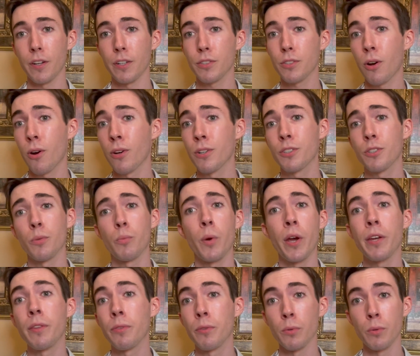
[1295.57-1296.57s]
It's hard to
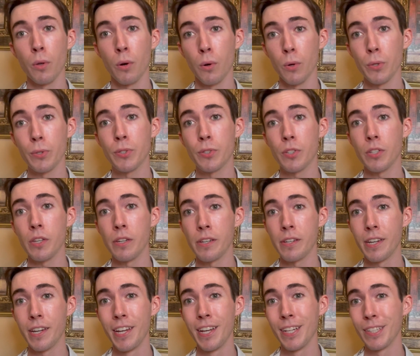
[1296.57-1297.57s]
wade through the whole
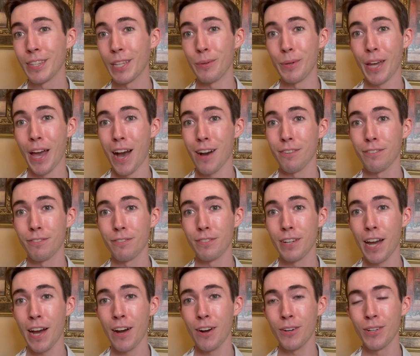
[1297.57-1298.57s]
sea that we have
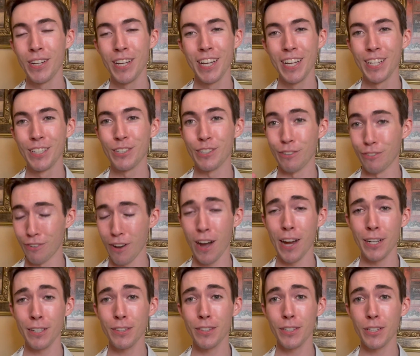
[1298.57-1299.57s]
now to
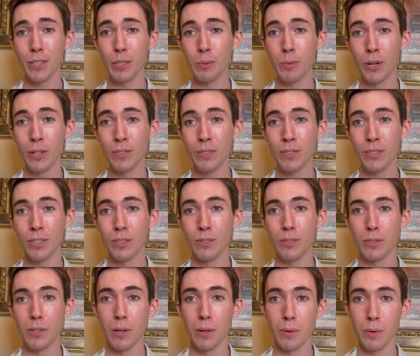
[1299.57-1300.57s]
find the good ones, and
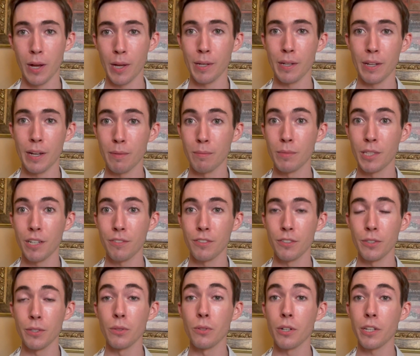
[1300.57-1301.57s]
so I'm
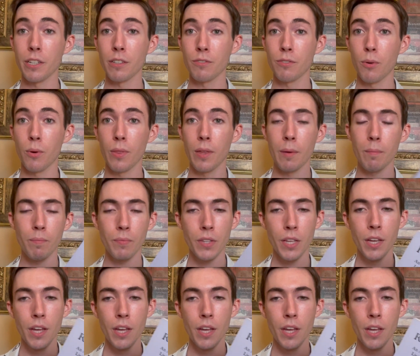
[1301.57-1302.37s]
definitely looking for them.